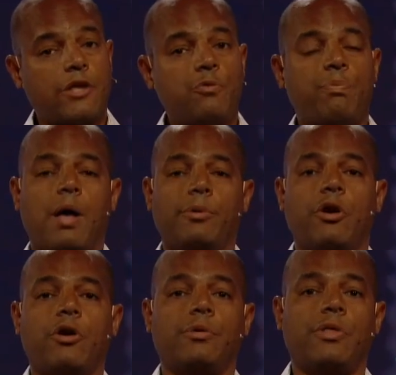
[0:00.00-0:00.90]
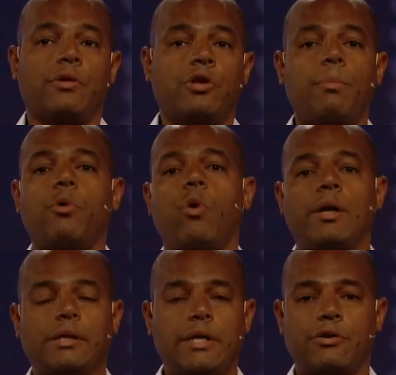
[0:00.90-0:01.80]
And you probably heard of their number
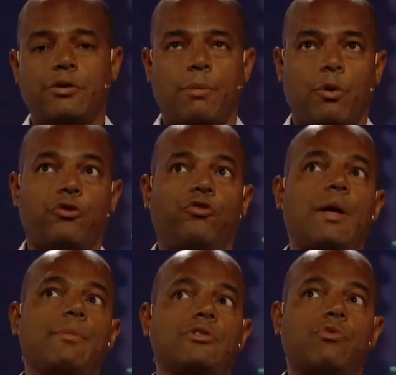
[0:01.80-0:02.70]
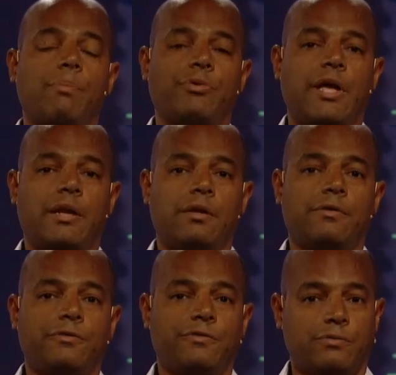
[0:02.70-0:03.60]
one leader, the most famous
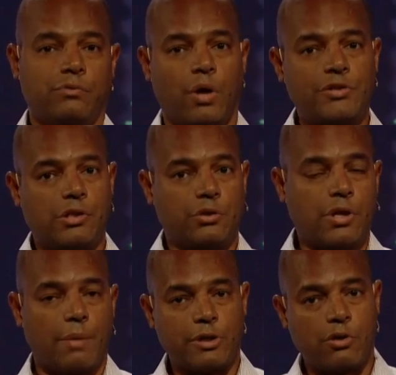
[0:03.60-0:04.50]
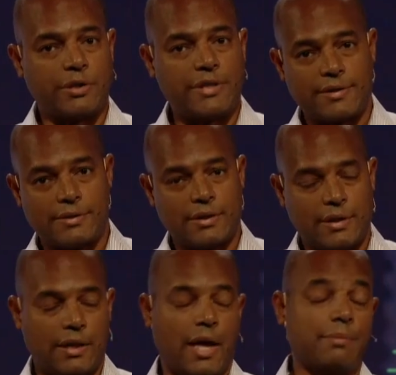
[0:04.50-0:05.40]
representative, runs a little company called
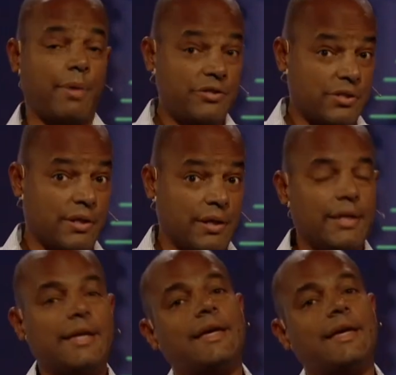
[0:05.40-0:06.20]
Tesla, Elon Musk.